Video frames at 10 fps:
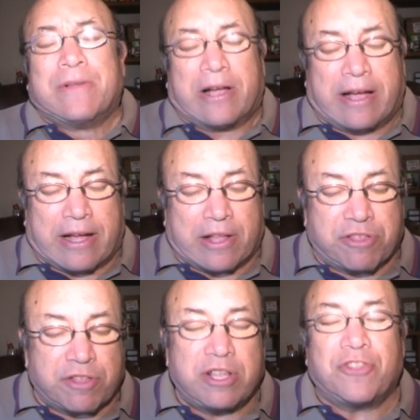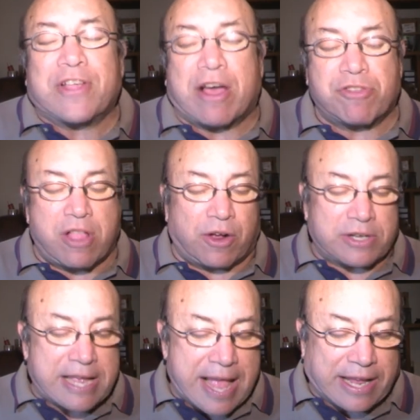
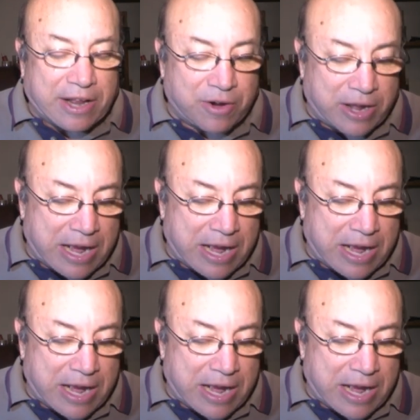$16,000 tag here.